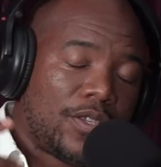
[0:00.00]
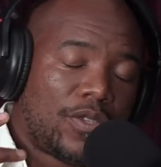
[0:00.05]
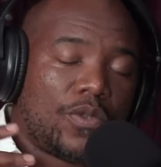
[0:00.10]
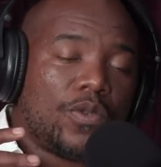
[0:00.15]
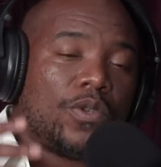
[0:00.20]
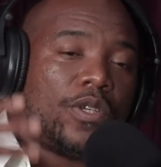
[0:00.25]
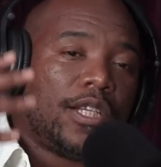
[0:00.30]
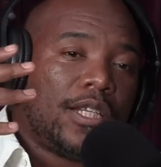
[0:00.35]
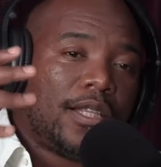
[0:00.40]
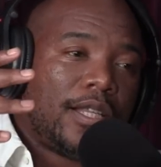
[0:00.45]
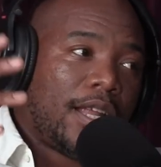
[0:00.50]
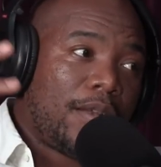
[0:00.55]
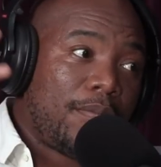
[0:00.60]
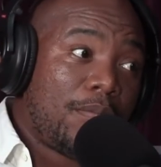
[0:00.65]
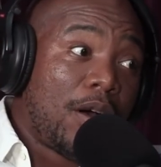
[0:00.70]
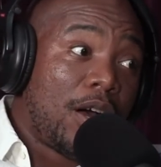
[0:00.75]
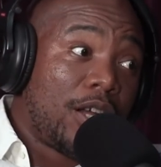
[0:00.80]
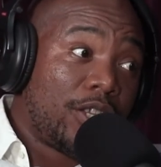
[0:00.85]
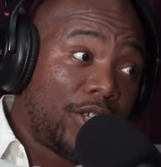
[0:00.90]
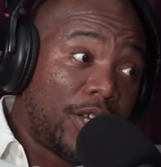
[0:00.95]
stood in that
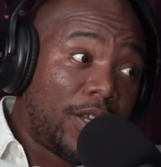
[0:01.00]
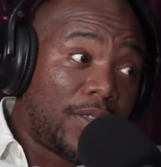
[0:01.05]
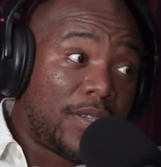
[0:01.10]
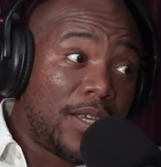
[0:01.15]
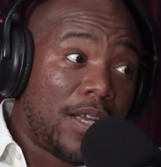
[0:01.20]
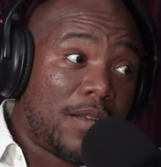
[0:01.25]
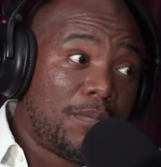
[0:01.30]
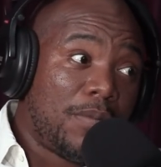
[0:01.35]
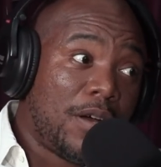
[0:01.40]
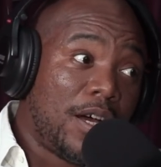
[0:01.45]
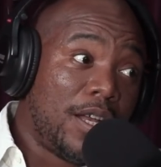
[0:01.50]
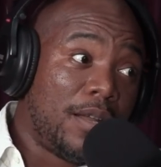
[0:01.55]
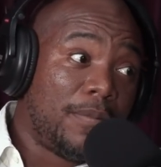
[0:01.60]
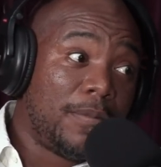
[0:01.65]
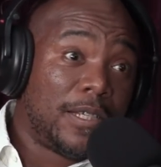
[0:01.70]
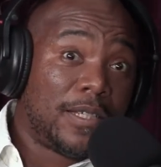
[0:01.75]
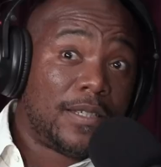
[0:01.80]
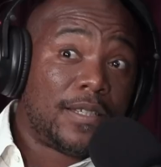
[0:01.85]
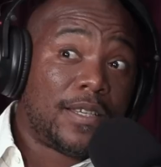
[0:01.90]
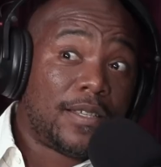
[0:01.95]
march outside
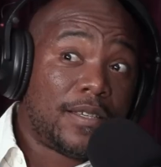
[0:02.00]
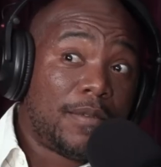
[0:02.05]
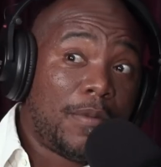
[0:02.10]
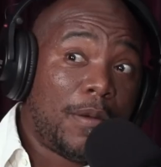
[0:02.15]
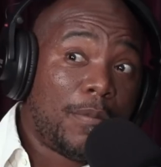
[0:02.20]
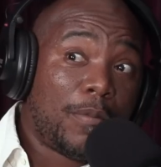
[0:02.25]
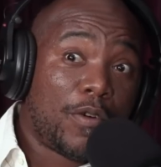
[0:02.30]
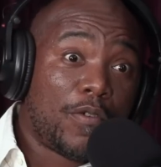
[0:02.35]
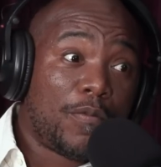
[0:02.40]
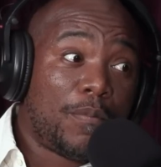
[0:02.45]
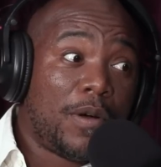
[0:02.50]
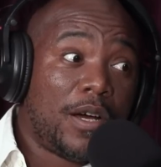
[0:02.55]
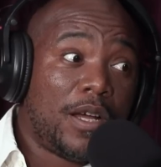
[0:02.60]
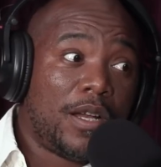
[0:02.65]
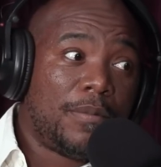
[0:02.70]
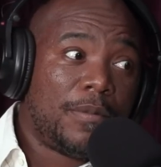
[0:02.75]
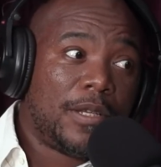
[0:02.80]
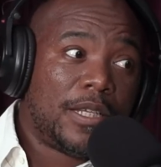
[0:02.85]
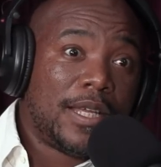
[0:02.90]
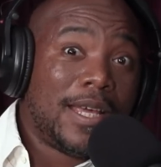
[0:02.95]
Parliament as a member of
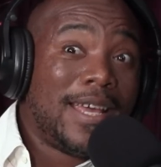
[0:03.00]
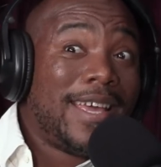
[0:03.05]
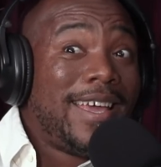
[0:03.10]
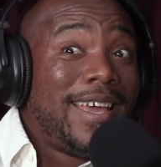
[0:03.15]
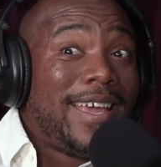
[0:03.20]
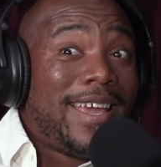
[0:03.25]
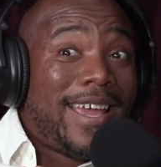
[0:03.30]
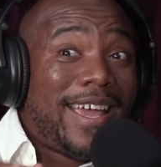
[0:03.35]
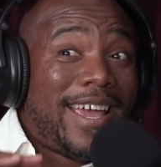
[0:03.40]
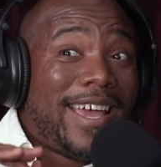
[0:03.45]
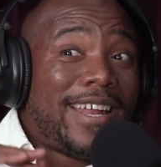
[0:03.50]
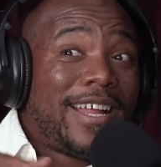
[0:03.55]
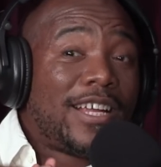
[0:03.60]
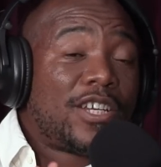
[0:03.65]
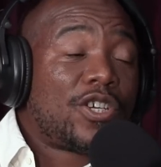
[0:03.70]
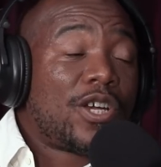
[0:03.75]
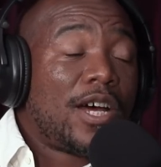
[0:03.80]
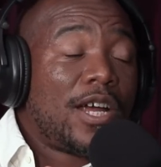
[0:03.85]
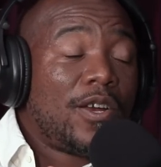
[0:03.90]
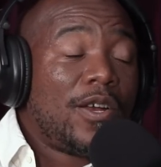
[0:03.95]
Parliament, and I
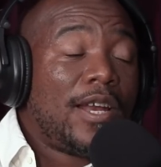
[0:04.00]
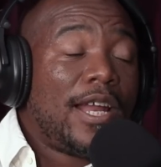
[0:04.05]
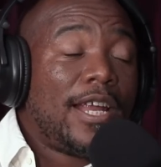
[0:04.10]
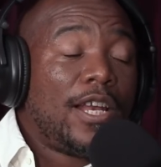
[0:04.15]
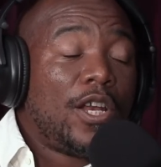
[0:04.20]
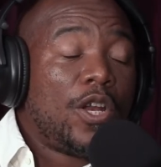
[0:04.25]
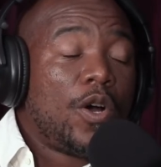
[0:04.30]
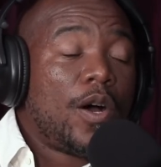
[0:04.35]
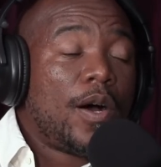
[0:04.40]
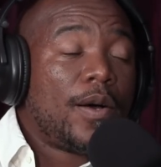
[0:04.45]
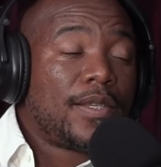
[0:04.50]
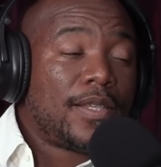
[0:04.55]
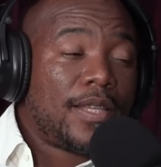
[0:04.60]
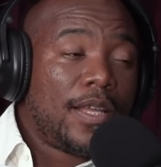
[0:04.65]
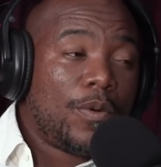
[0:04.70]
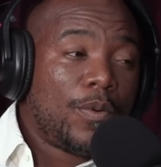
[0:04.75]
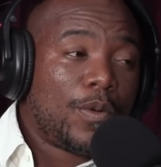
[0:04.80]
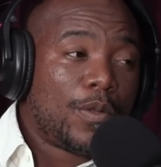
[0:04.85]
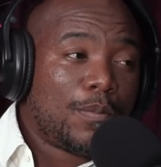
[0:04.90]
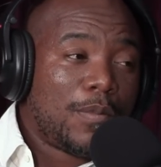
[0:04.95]
tried to lay low. I was
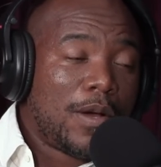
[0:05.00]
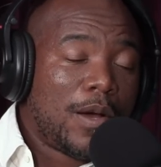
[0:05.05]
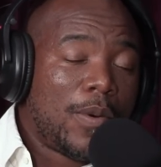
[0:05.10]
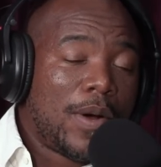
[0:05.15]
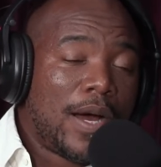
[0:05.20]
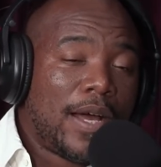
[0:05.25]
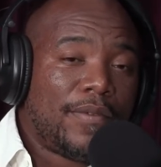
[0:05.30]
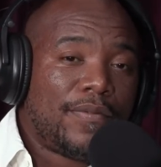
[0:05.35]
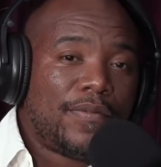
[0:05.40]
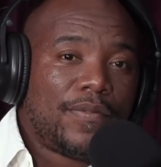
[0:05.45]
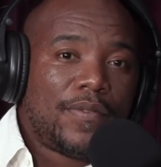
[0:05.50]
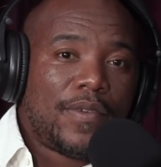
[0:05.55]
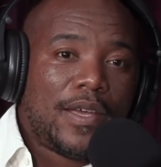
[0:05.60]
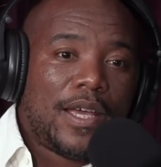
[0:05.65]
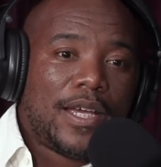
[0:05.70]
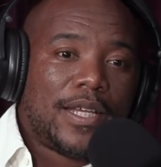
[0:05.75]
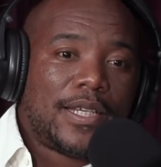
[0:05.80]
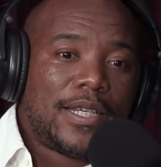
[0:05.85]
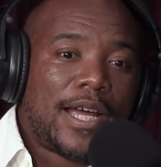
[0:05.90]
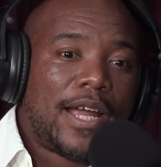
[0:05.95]
there with my wife,
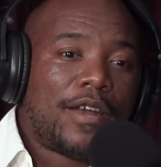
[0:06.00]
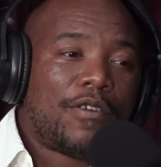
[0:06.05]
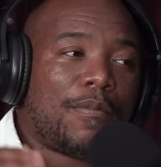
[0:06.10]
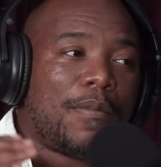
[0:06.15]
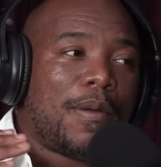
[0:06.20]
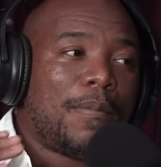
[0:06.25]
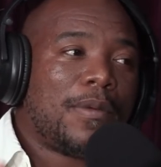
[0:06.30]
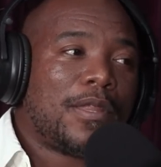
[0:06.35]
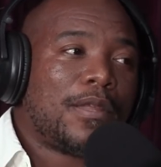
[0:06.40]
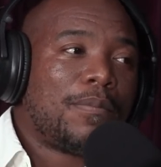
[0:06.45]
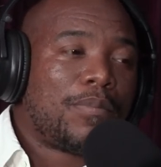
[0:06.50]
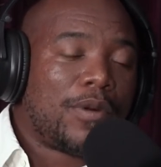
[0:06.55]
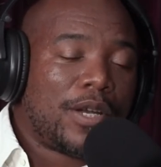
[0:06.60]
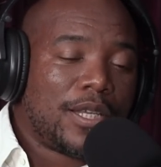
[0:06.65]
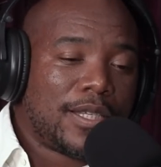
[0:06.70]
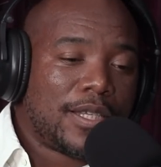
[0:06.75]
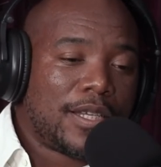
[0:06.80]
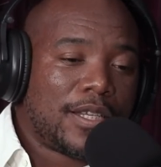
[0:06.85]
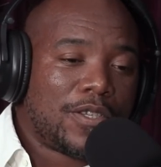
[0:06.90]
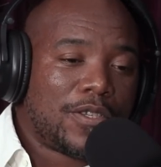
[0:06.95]
and I remember the
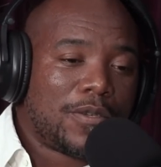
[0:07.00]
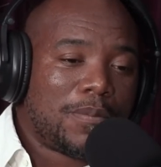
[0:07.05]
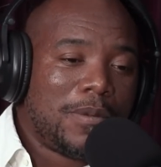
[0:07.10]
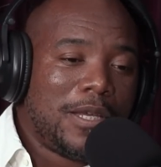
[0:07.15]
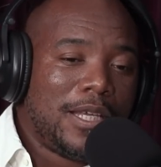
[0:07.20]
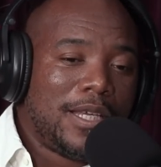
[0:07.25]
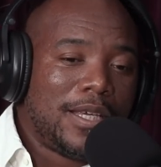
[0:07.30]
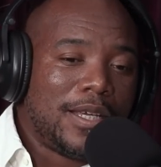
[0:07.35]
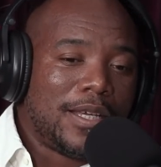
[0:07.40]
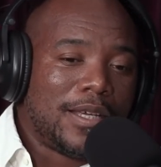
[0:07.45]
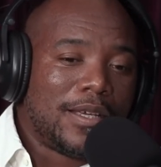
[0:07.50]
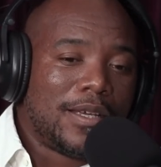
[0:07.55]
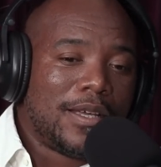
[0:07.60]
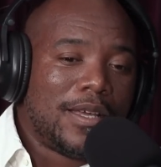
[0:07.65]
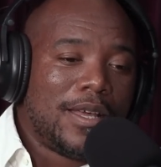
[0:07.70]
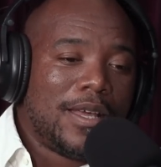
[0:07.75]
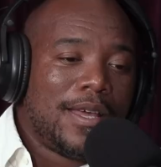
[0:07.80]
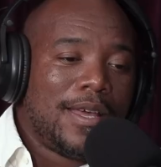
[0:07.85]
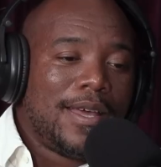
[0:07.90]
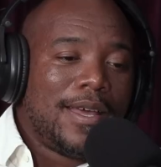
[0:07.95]
president speaking,
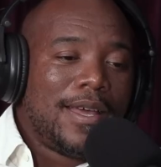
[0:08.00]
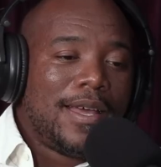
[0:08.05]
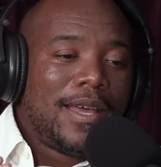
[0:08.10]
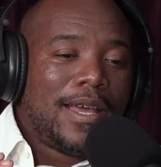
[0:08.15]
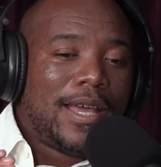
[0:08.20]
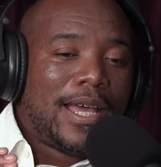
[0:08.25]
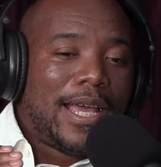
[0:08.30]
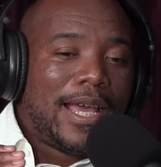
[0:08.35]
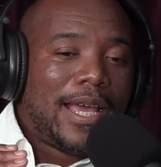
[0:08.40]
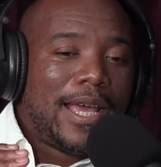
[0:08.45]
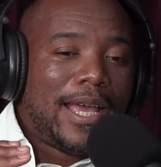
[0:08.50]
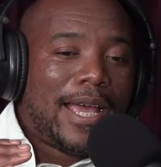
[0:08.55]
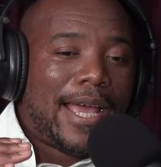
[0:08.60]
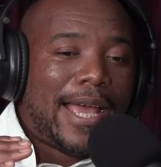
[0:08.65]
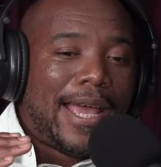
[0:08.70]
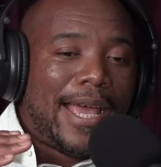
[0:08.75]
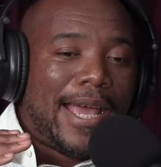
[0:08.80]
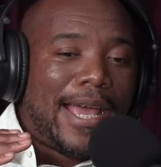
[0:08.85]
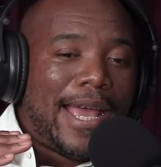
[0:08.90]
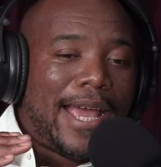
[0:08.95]

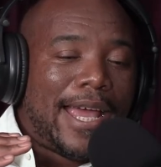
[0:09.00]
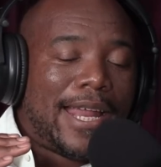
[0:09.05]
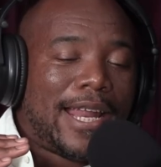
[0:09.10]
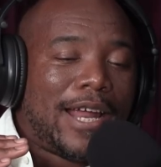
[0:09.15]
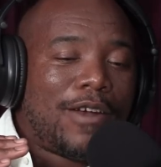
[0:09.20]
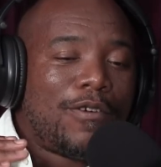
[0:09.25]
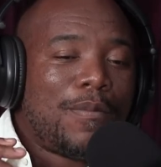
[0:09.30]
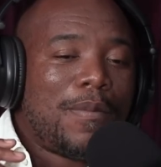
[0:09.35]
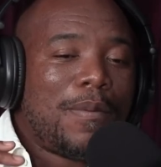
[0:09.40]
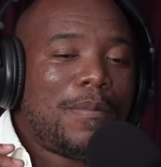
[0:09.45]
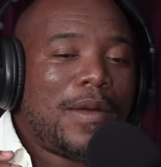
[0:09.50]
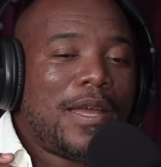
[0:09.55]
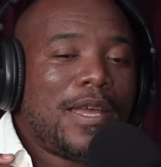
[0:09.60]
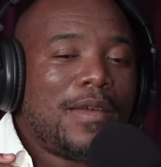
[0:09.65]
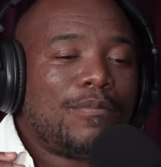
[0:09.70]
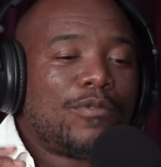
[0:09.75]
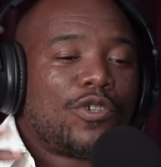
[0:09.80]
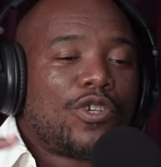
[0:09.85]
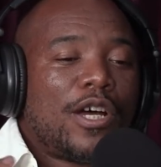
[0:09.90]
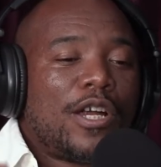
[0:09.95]
and I remember
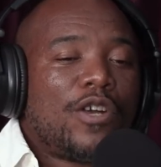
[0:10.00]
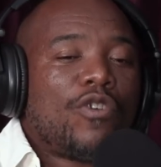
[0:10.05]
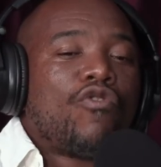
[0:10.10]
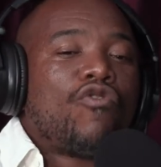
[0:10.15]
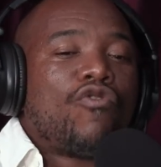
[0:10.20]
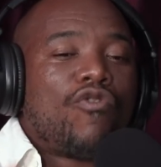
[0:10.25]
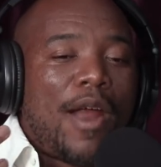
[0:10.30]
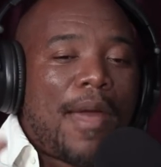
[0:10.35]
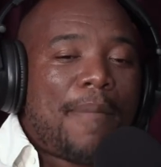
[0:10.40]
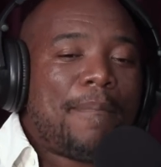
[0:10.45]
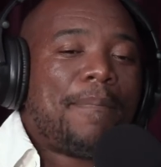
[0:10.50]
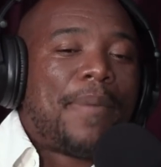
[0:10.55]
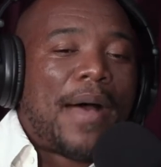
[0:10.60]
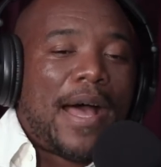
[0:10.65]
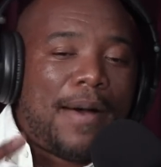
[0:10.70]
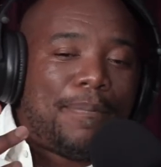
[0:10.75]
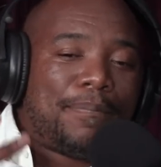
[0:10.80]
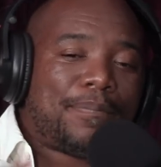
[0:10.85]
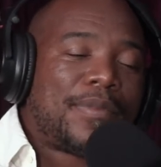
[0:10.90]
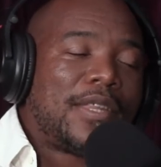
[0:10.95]
him trying to ramp
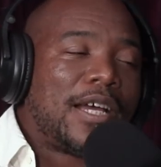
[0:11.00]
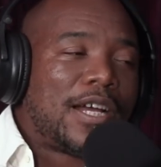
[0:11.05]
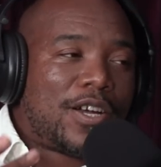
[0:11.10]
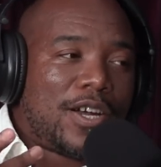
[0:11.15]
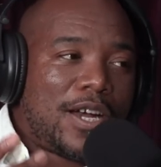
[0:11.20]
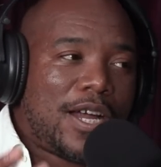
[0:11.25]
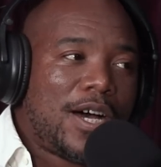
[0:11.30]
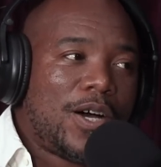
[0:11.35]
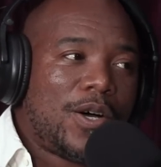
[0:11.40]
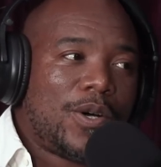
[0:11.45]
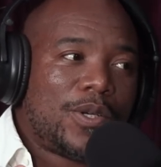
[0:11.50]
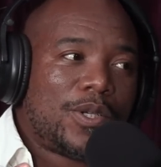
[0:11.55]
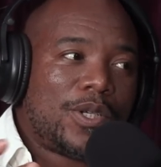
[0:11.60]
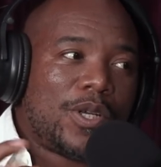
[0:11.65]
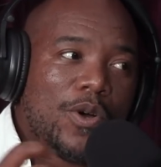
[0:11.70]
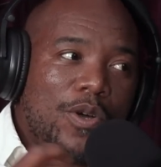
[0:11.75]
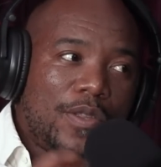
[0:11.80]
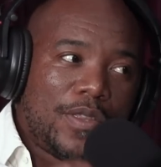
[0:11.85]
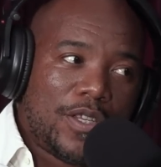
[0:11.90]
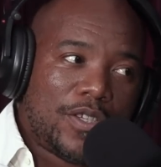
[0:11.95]
up the crowd
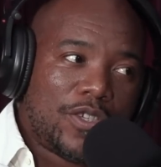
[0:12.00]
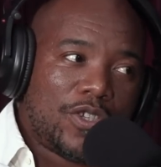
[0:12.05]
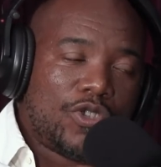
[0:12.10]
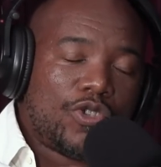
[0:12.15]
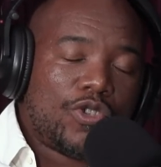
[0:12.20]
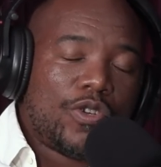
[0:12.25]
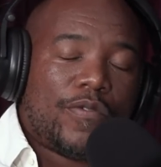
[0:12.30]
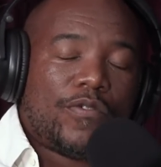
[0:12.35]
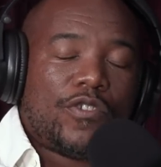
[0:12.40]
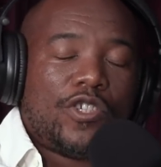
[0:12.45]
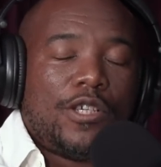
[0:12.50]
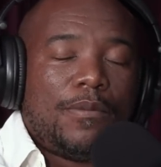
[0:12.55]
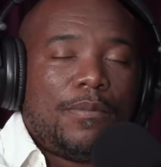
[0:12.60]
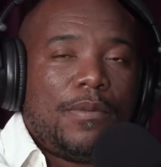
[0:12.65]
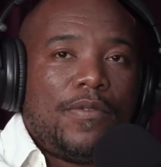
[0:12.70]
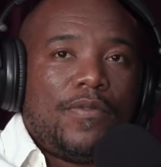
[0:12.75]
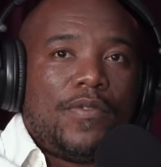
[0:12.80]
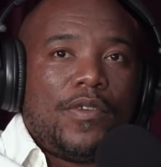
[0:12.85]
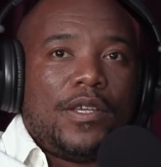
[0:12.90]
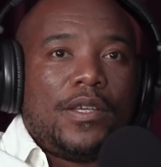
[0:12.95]
on this issue of
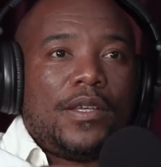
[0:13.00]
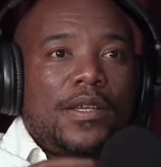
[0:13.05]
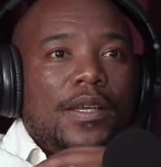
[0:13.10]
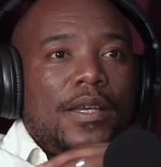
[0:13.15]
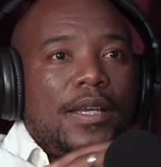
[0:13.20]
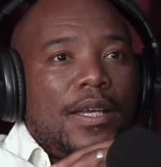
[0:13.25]
GBV.